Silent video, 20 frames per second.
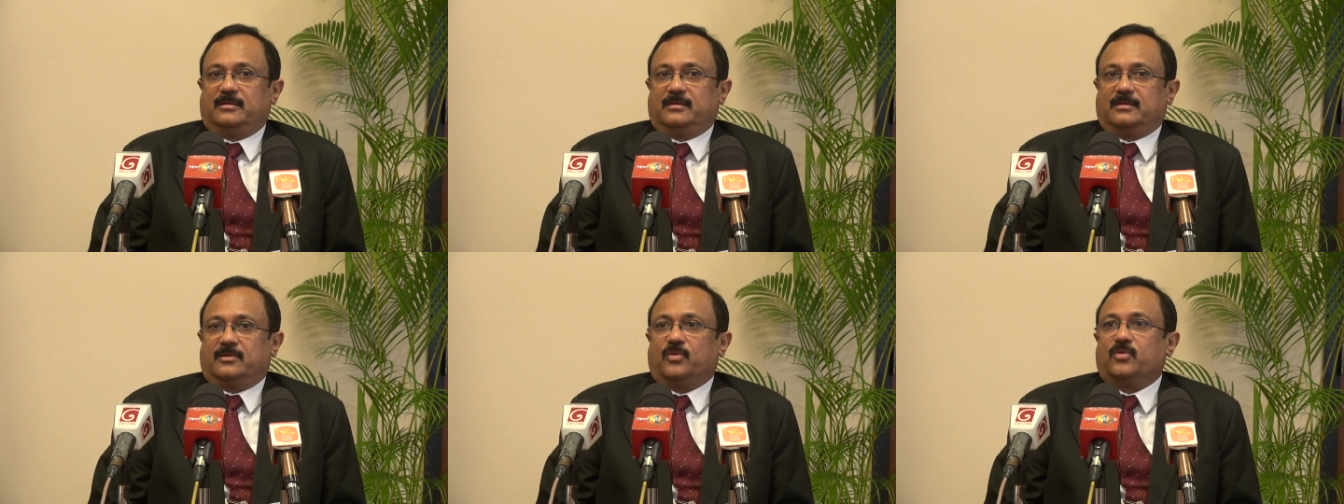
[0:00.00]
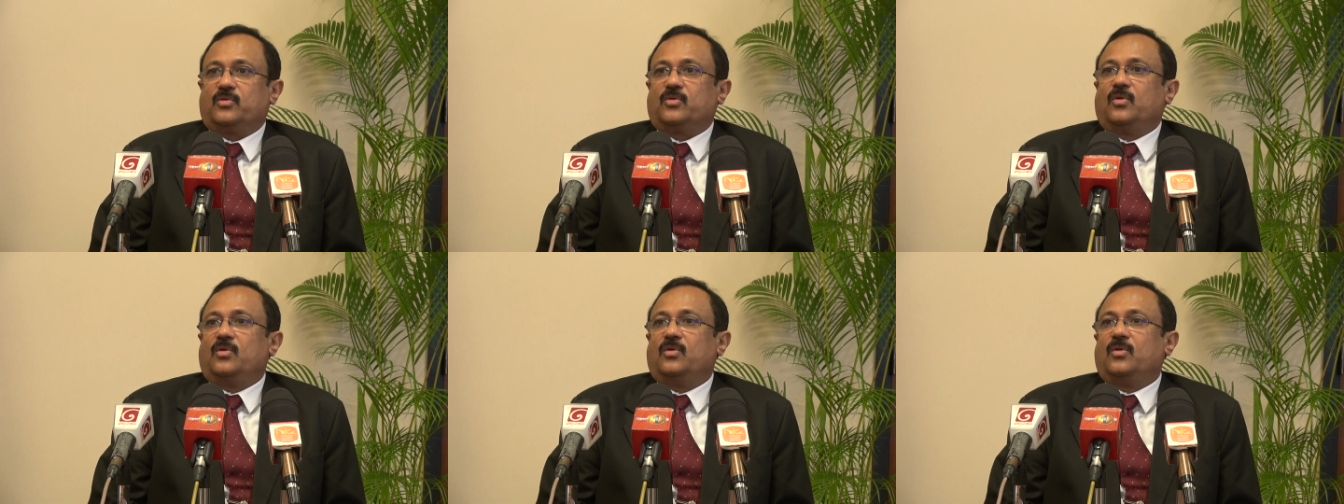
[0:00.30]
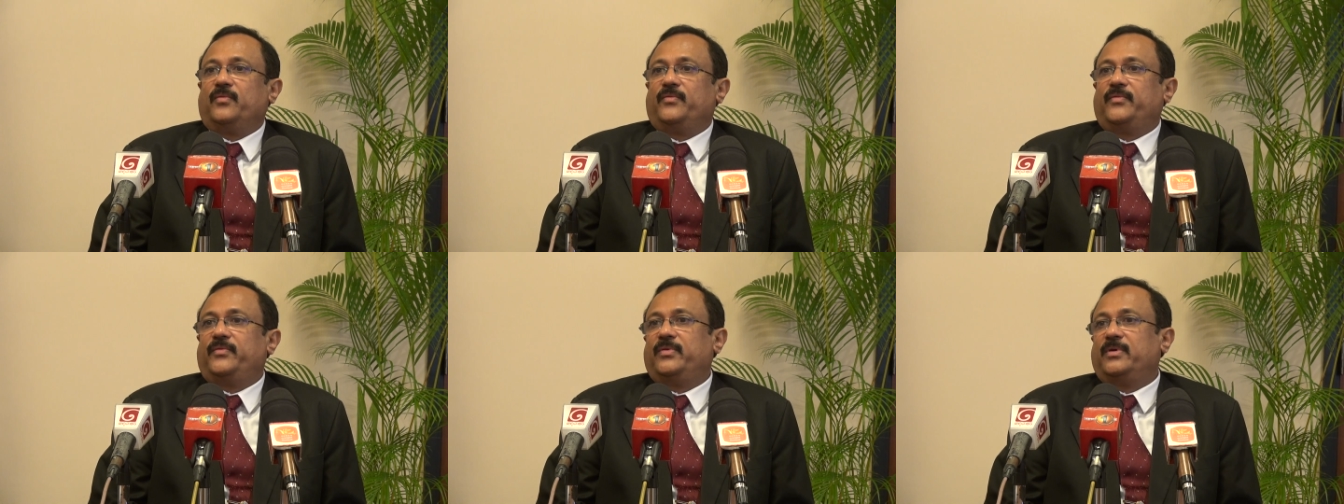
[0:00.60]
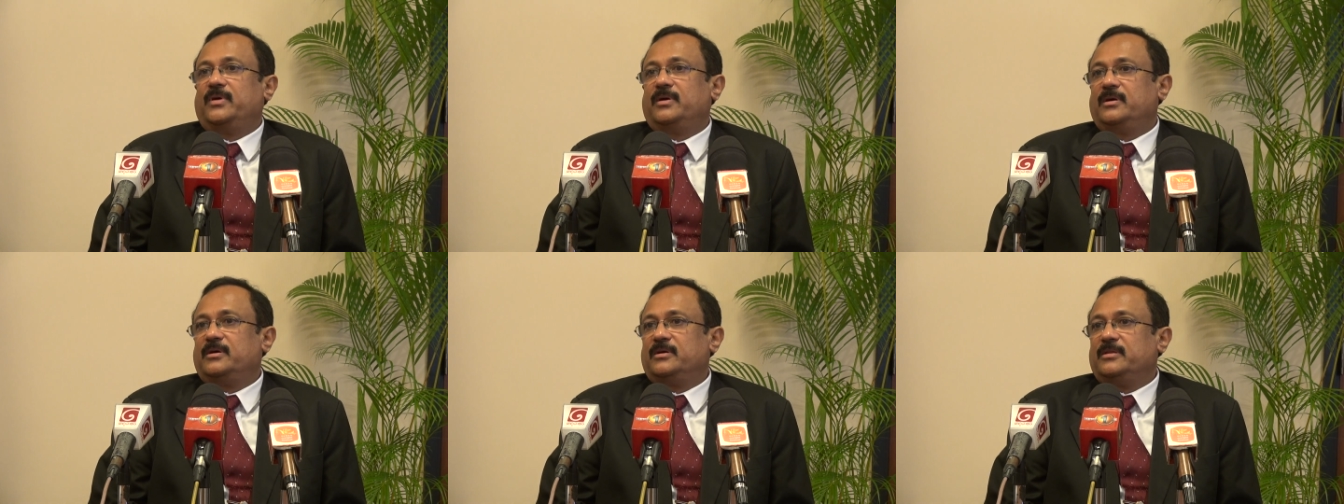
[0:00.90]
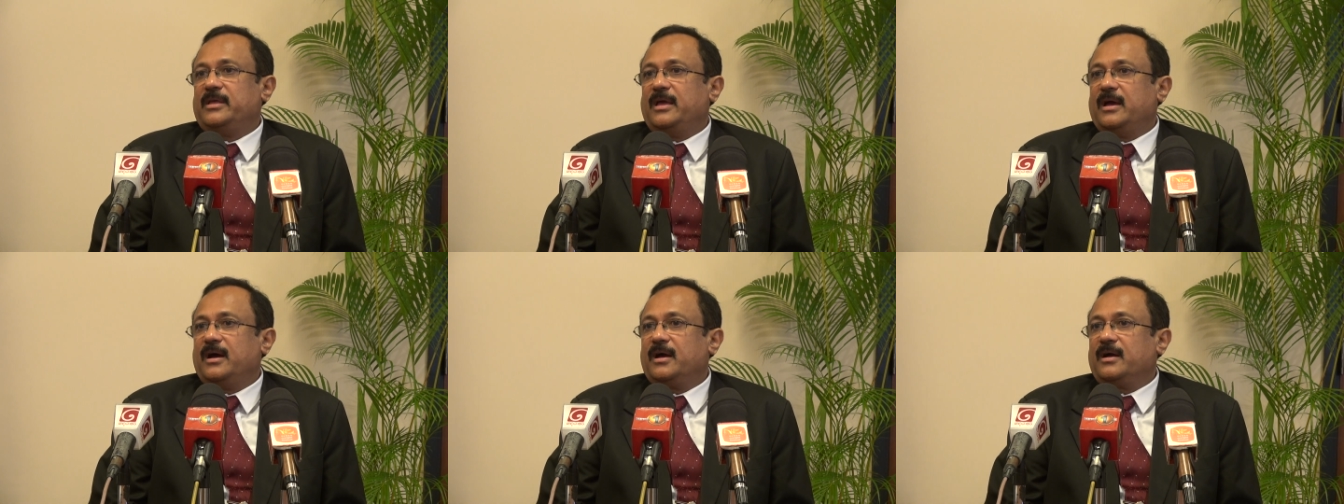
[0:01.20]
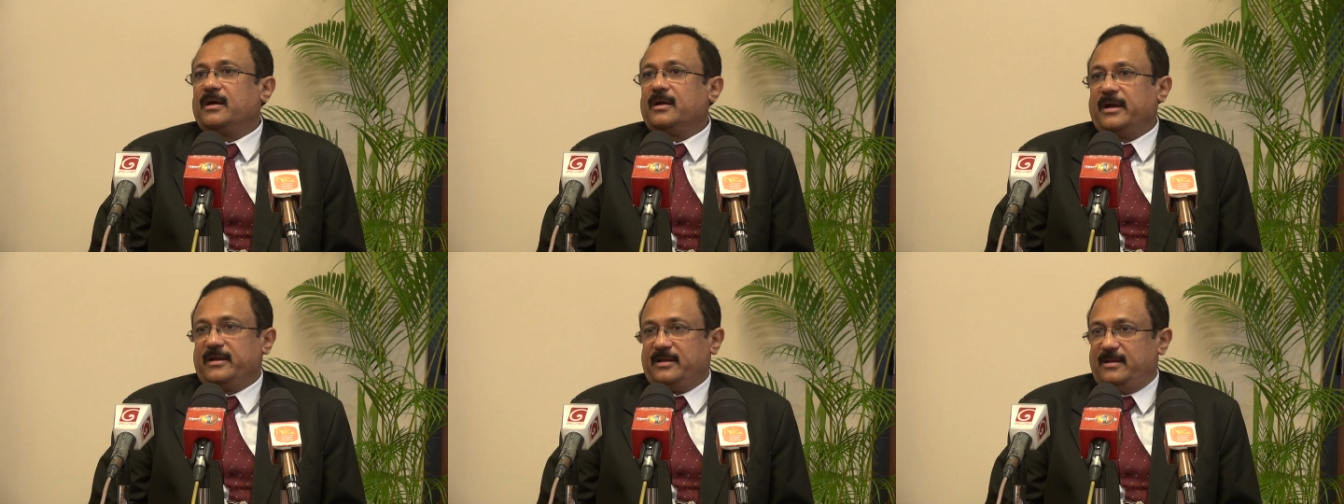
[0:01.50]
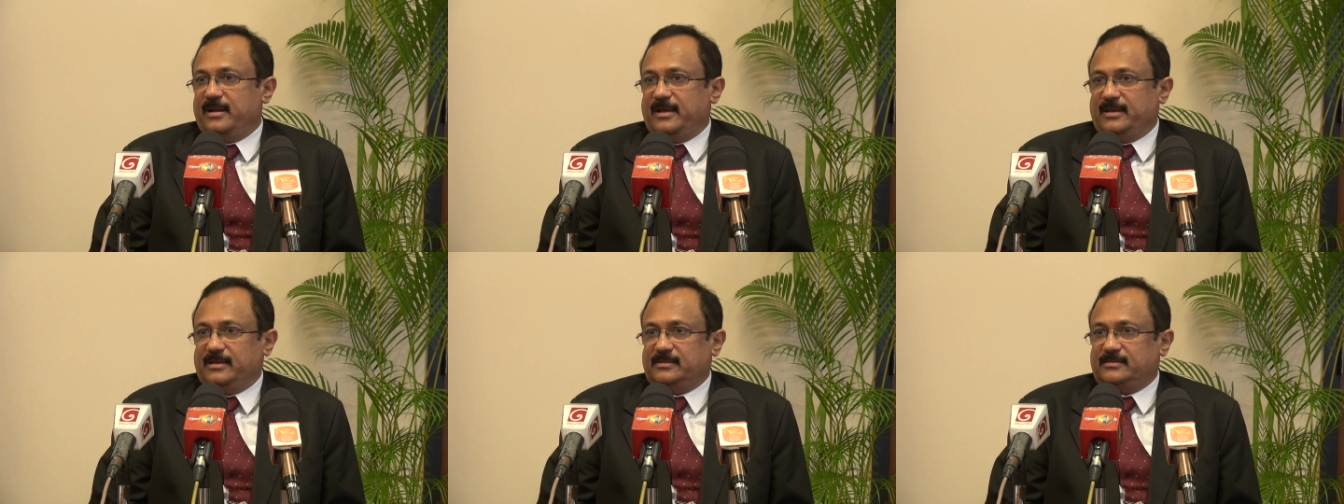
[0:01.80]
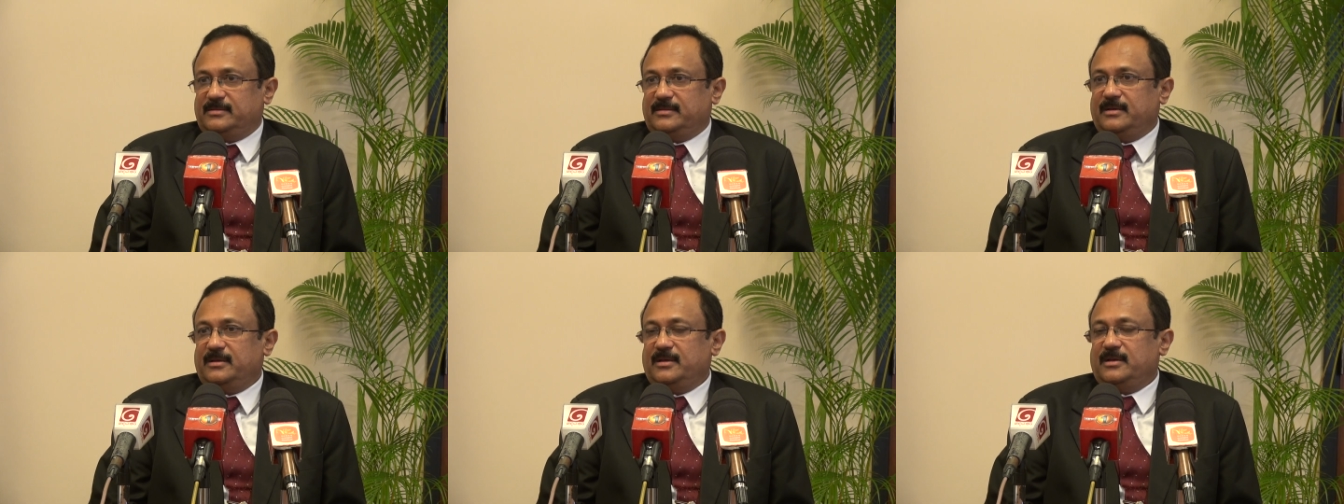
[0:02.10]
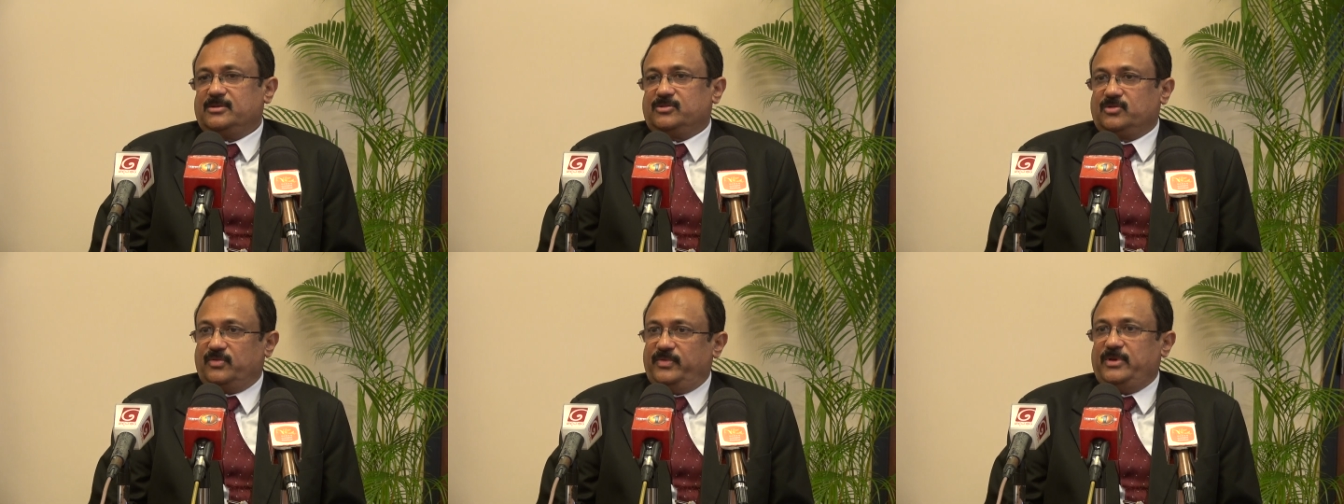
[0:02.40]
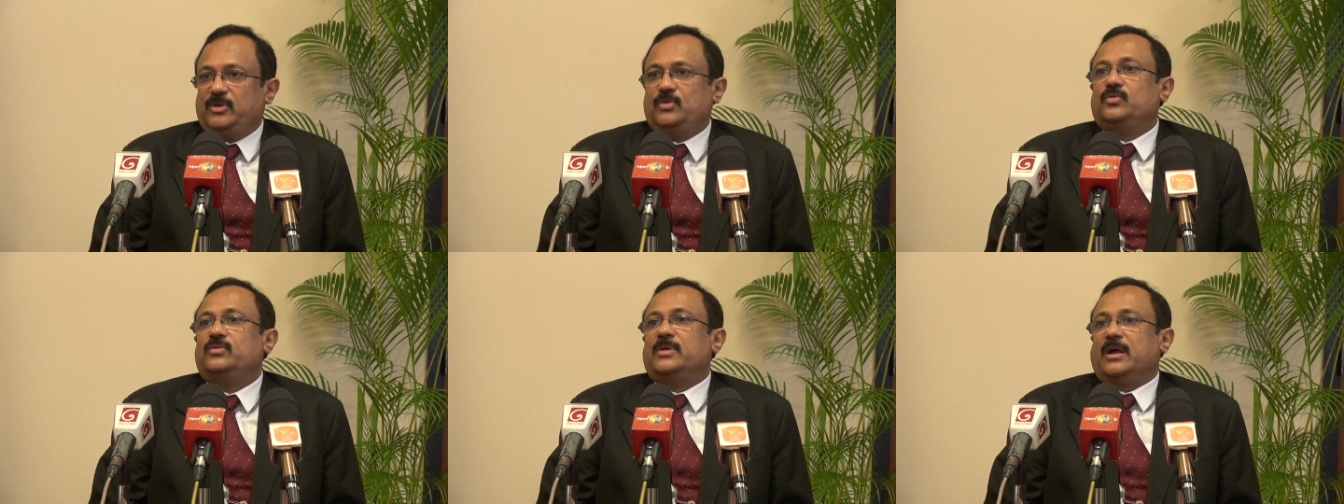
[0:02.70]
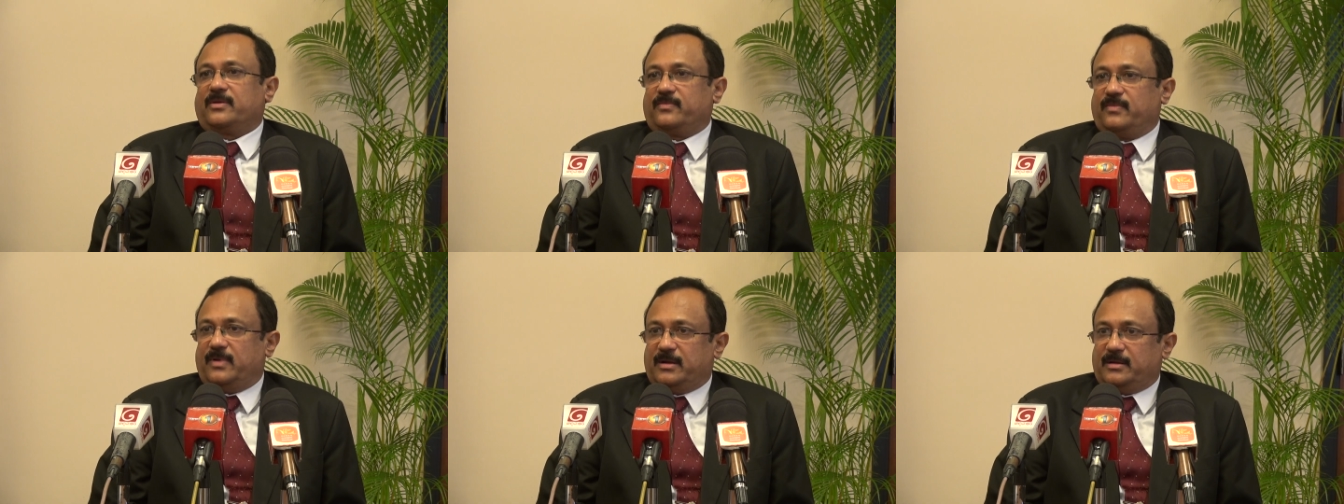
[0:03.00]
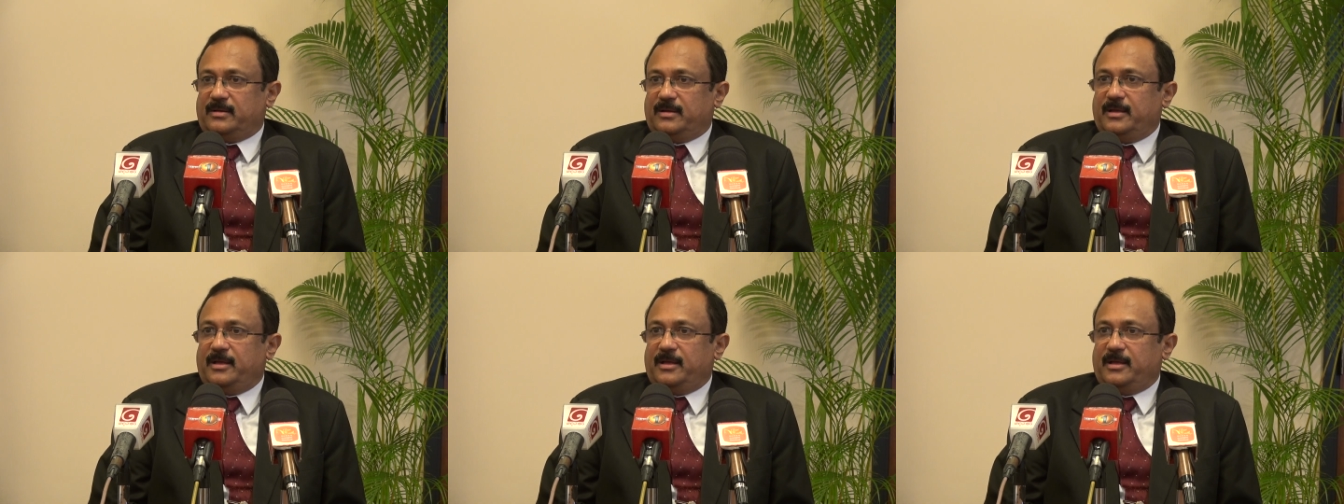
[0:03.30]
control of their guidelines. So we do that one.